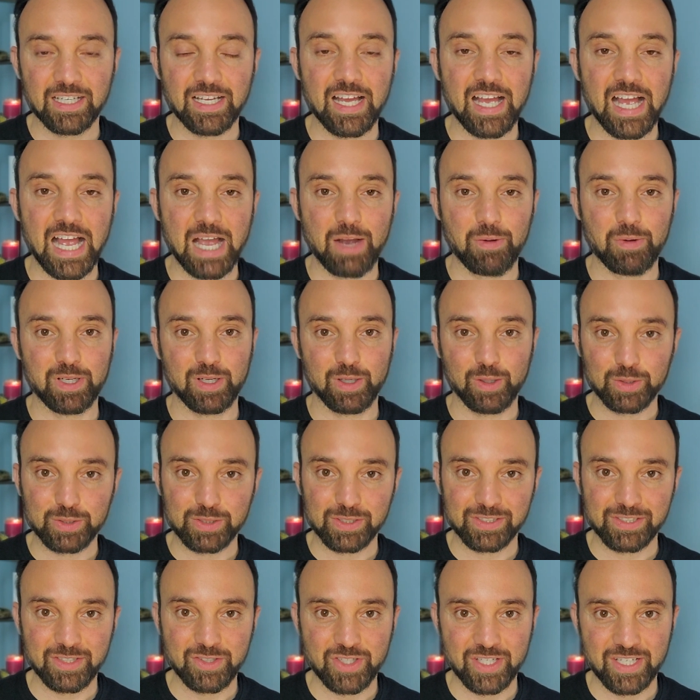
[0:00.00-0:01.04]
I would also
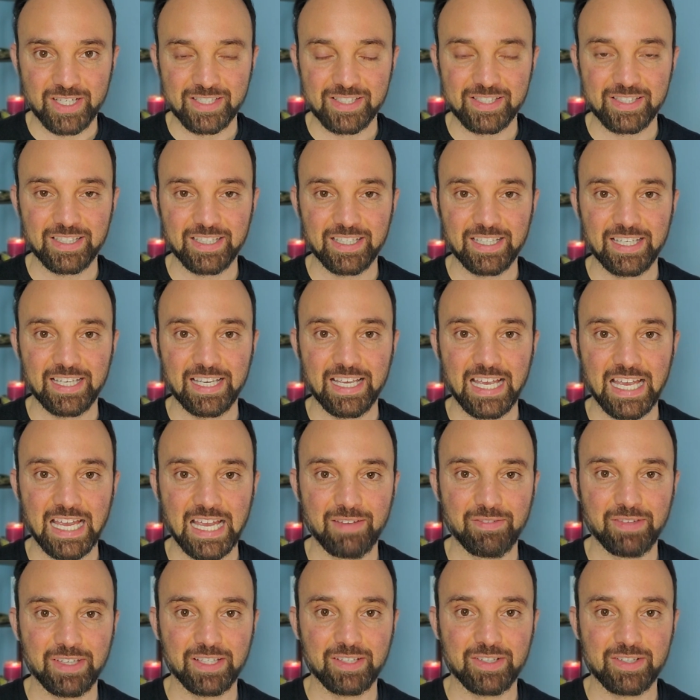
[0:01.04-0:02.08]
suggest
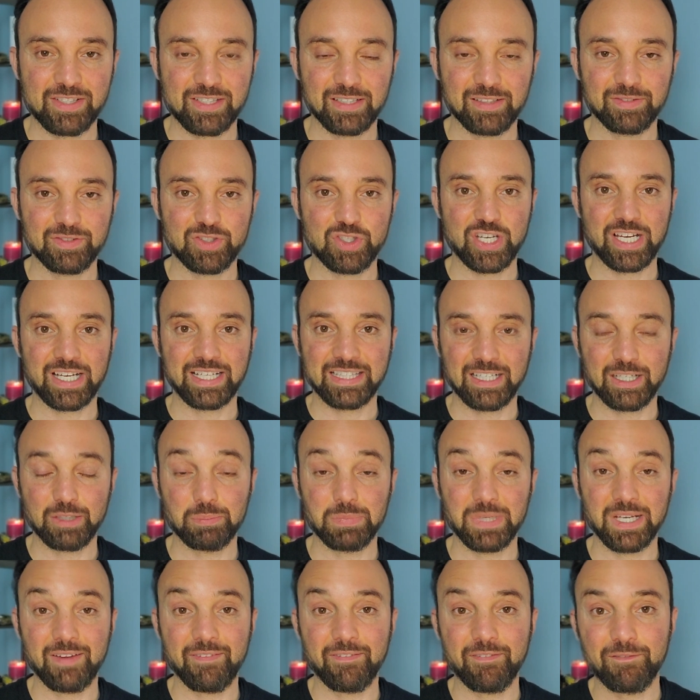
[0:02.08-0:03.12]
having yourself checked out
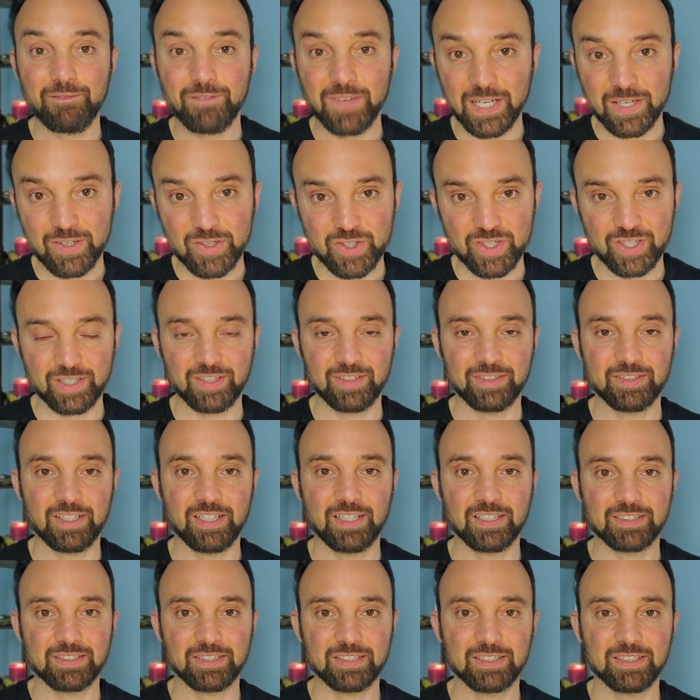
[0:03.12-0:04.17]
by a functional
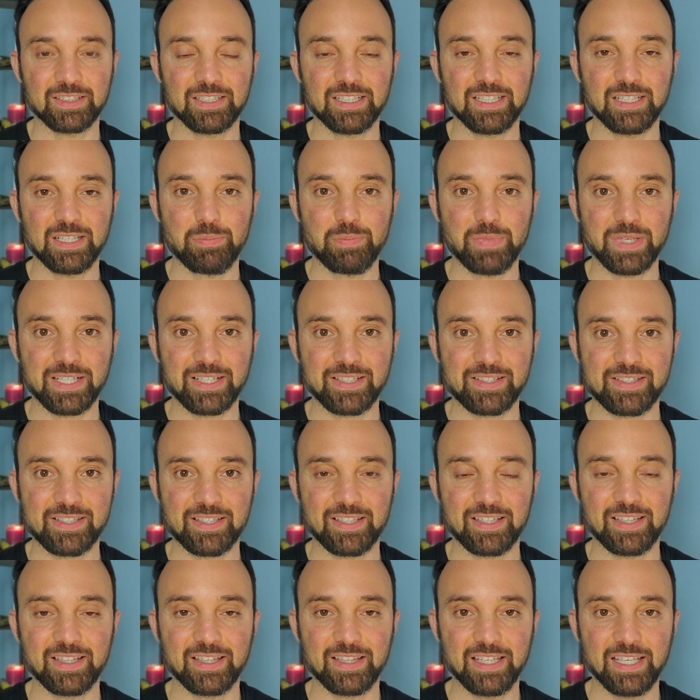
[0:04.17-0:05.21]
doctor because
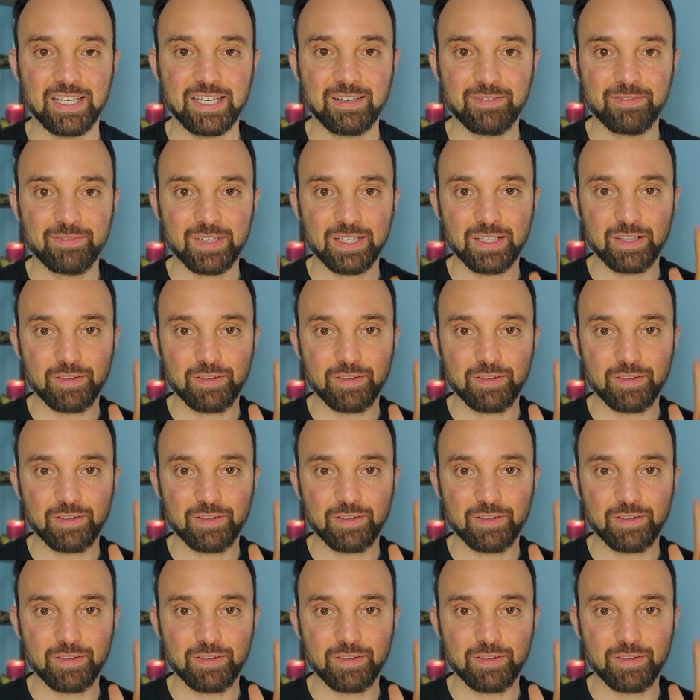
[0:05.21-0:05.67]
they're very